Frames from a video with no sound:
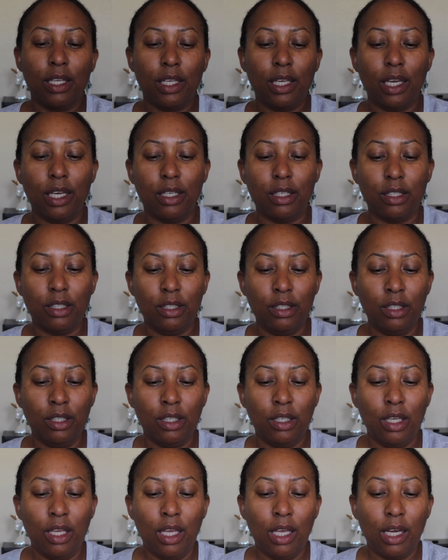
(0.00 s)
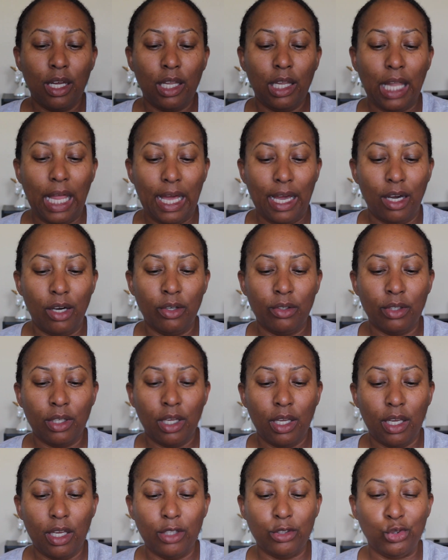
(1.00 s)
Kitten, Cloud,
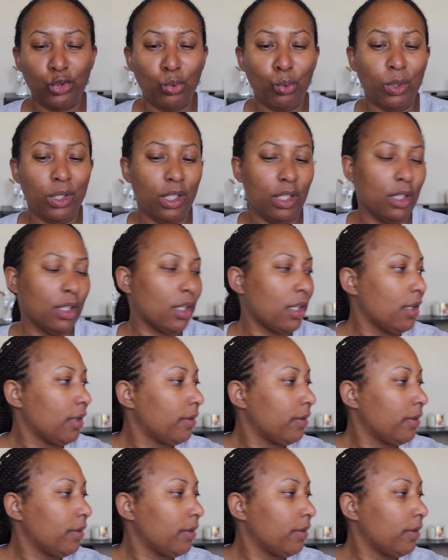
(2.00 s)
and Twig.